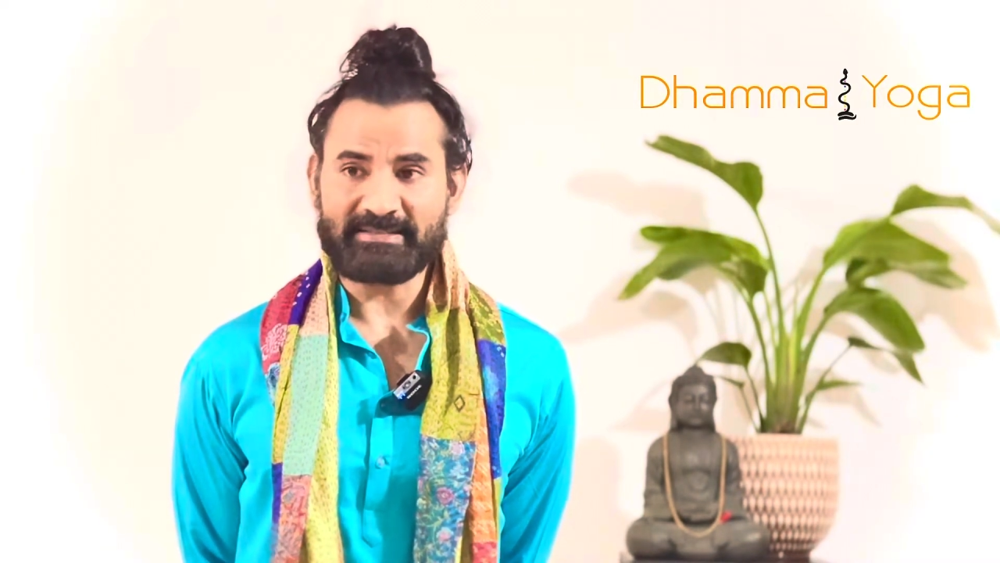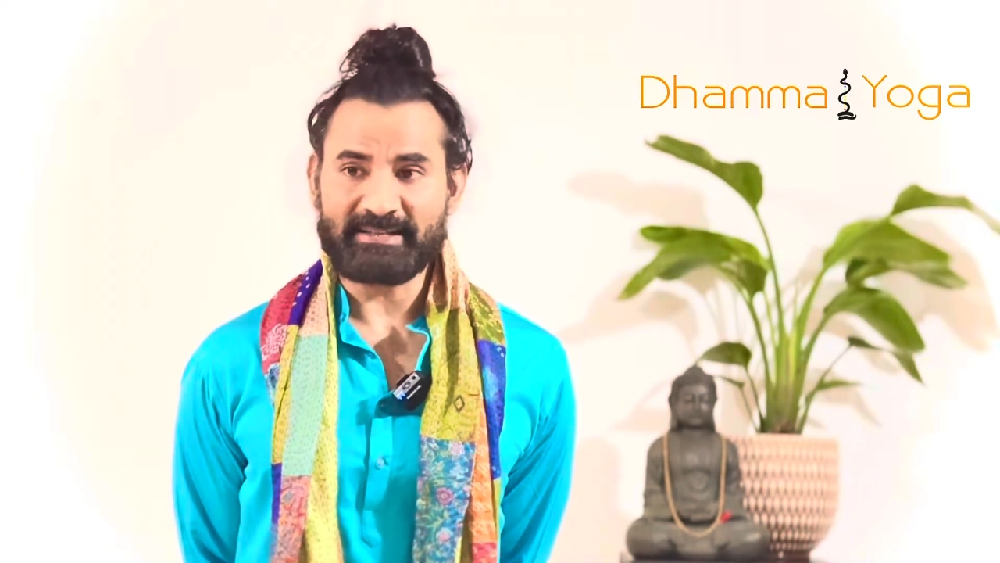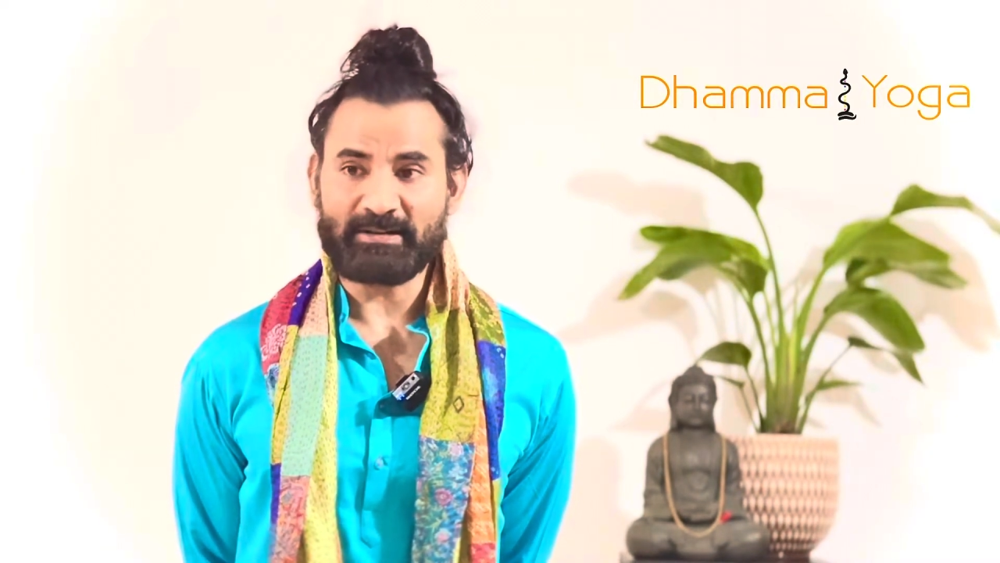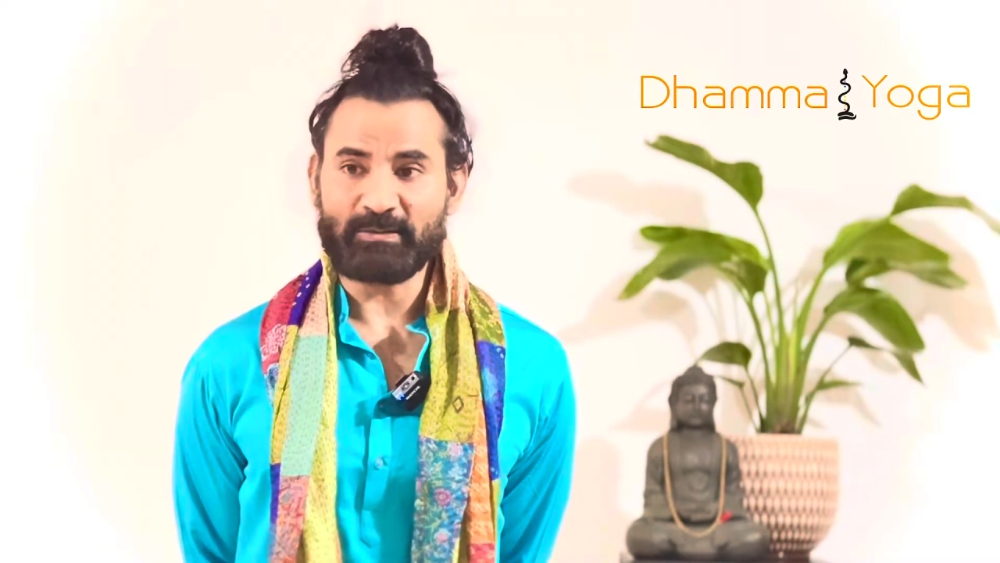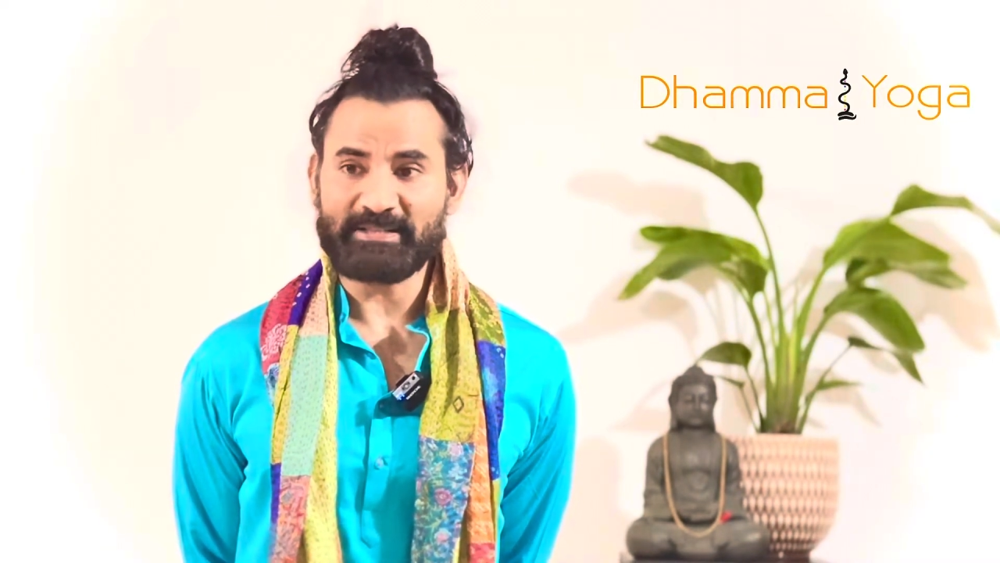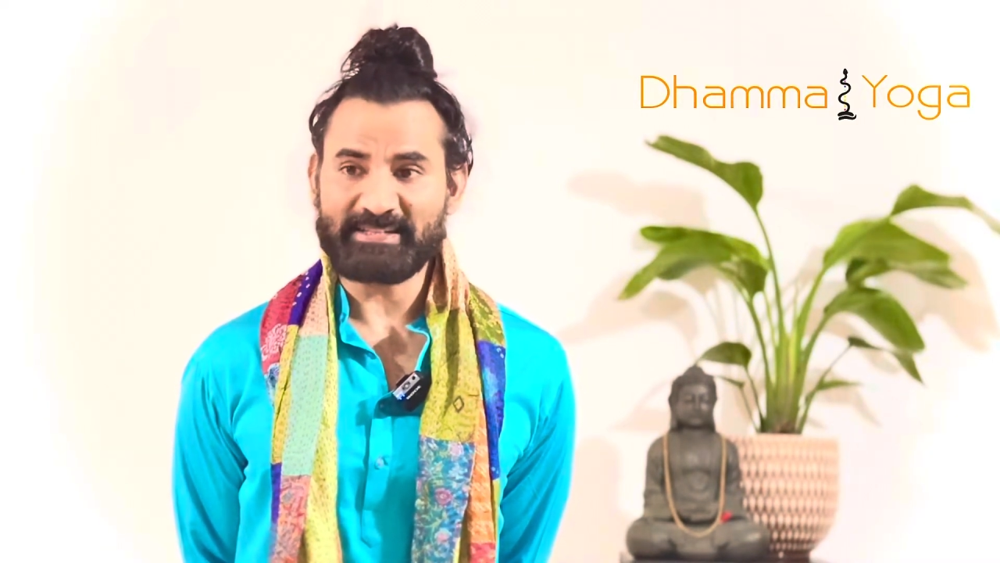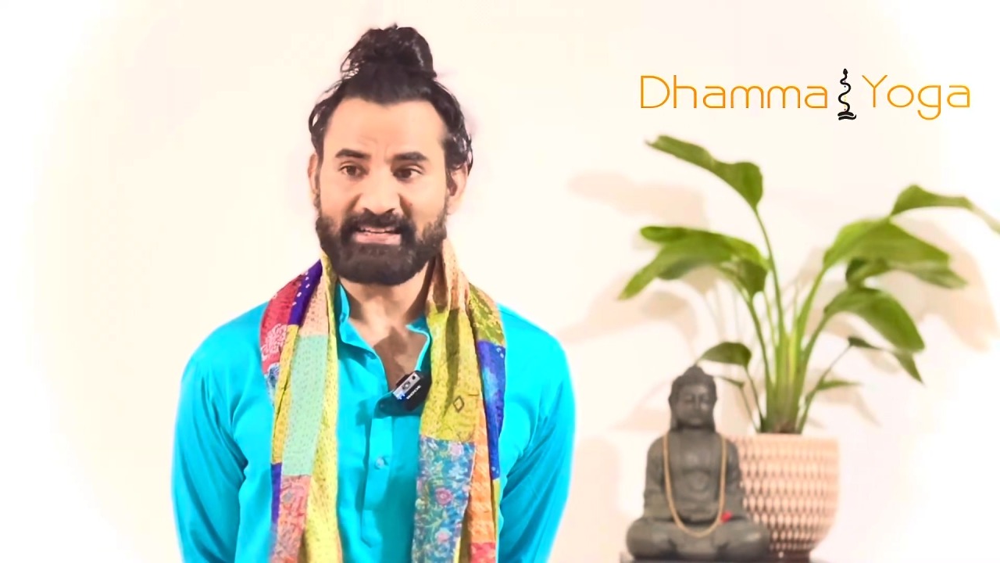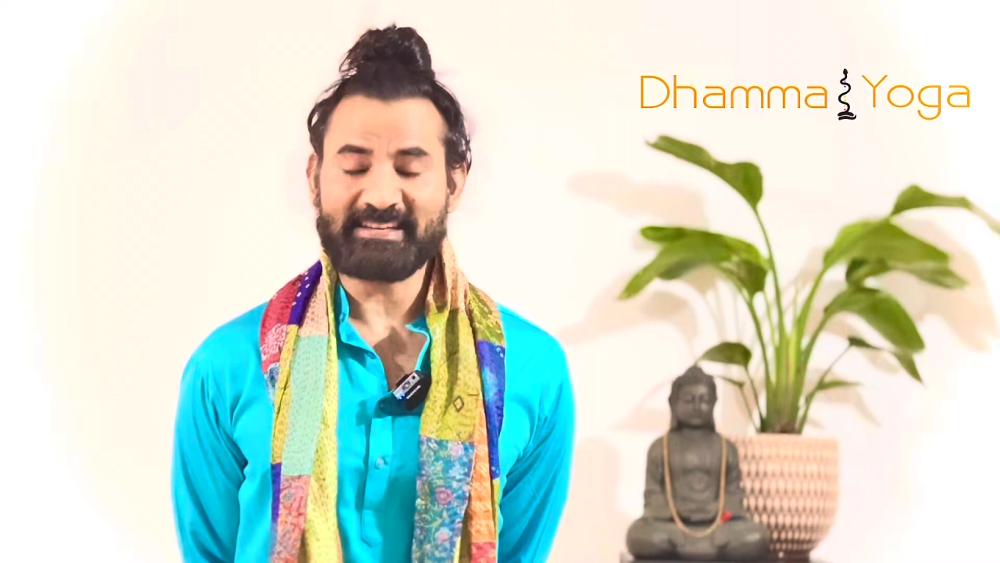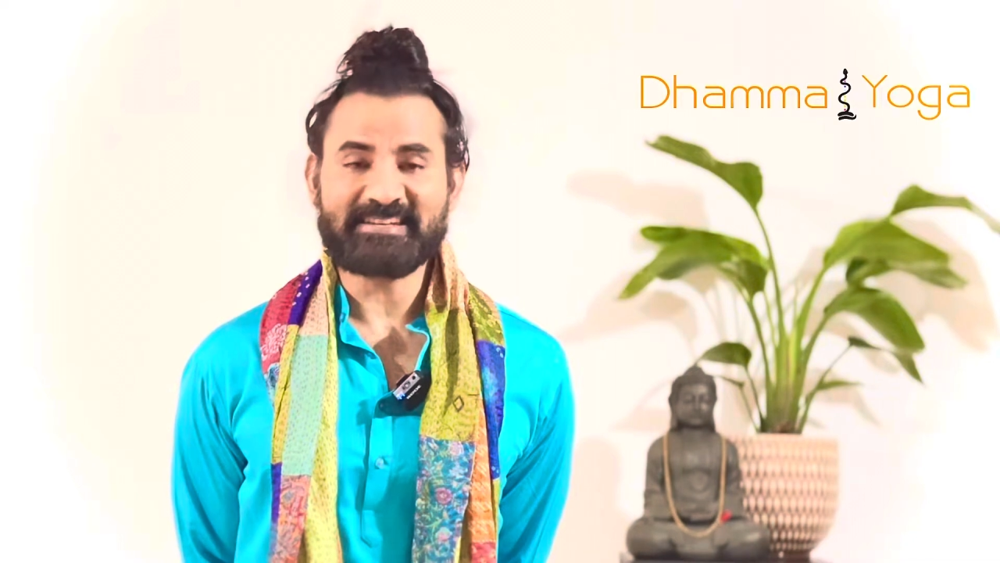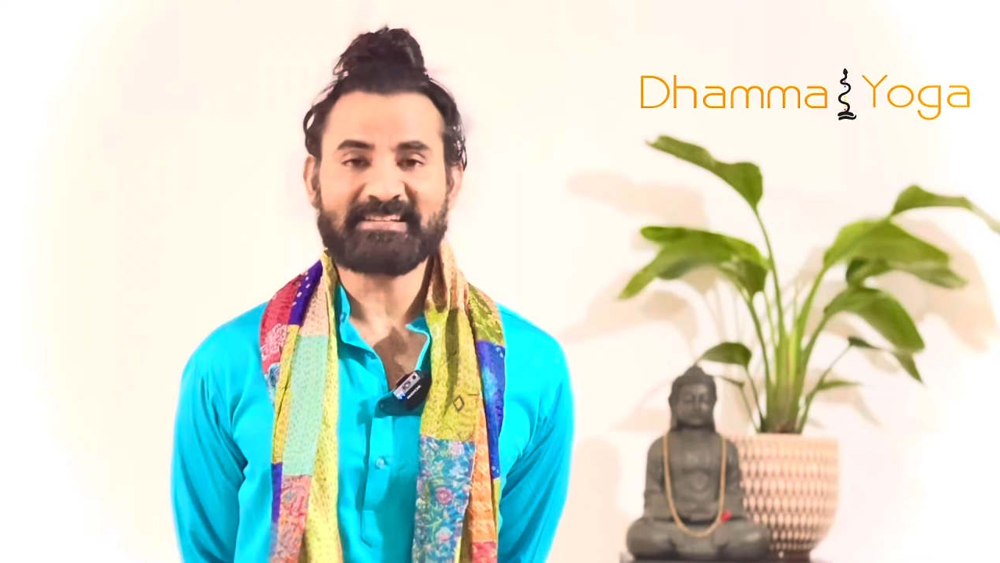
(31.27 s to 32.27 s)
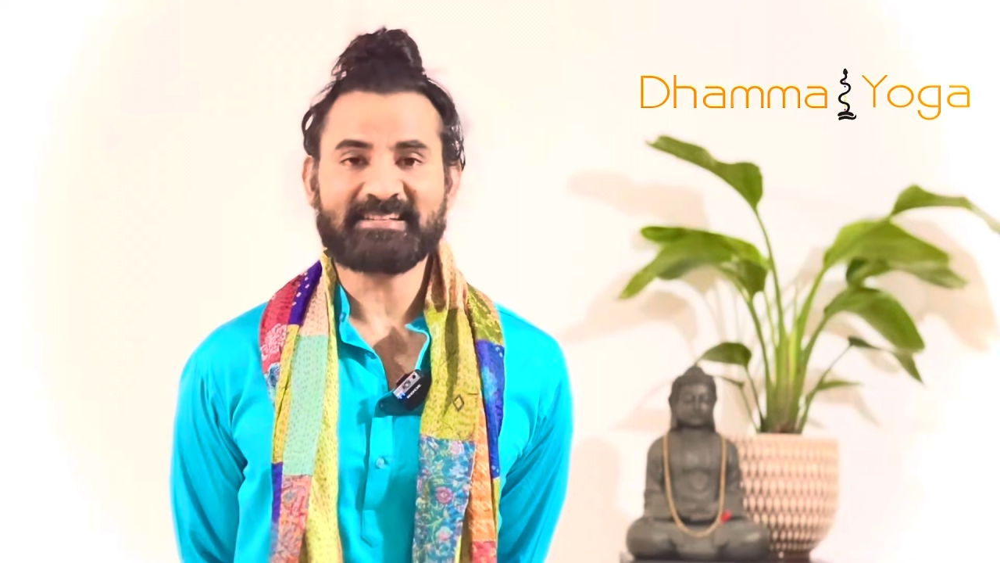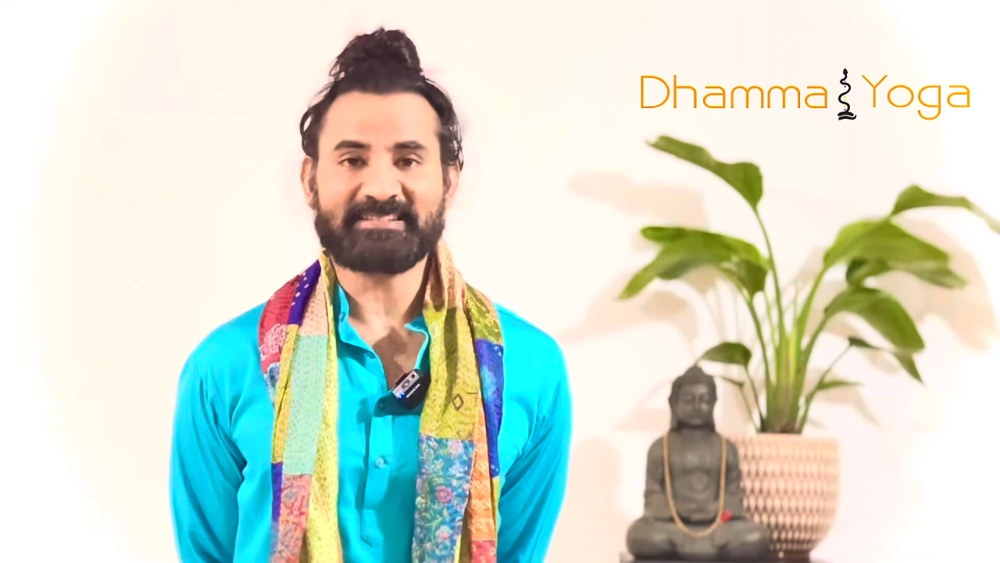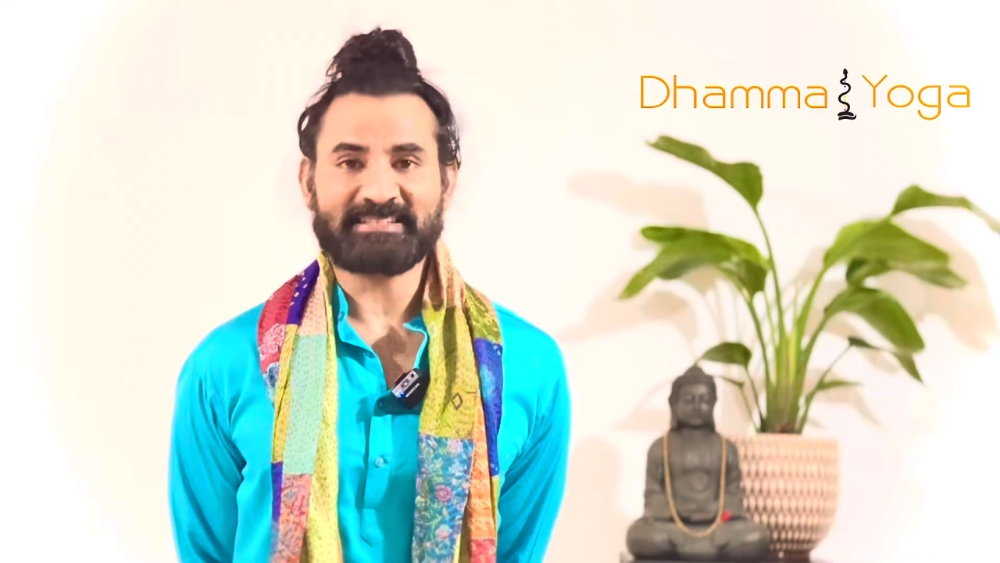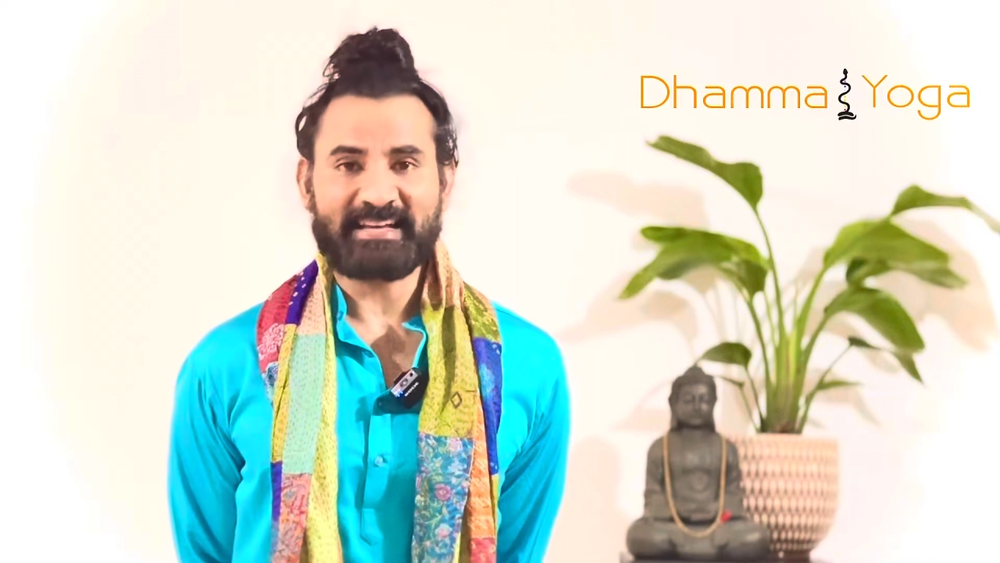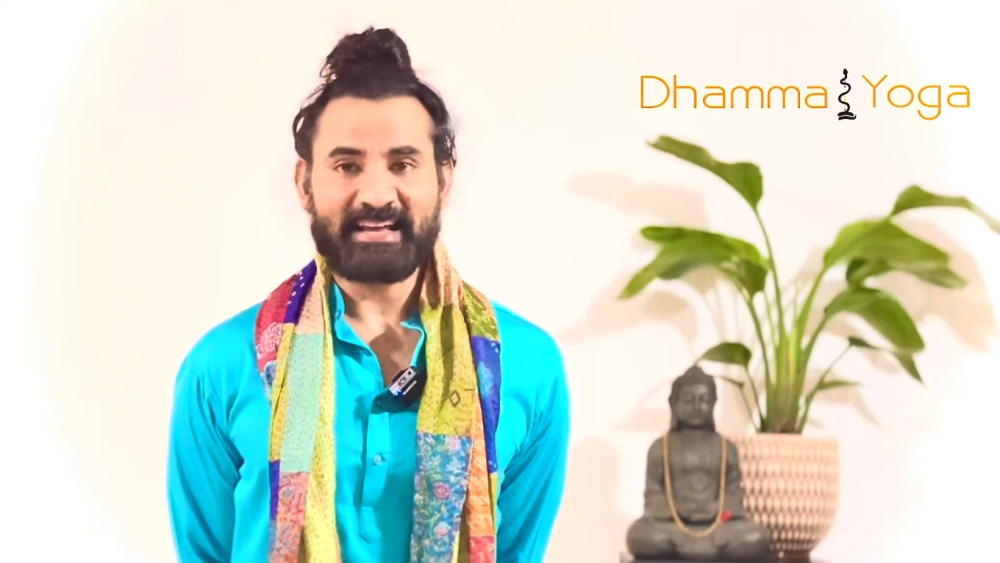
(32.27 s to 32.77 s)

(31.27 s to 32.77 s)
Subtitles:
they call it Indian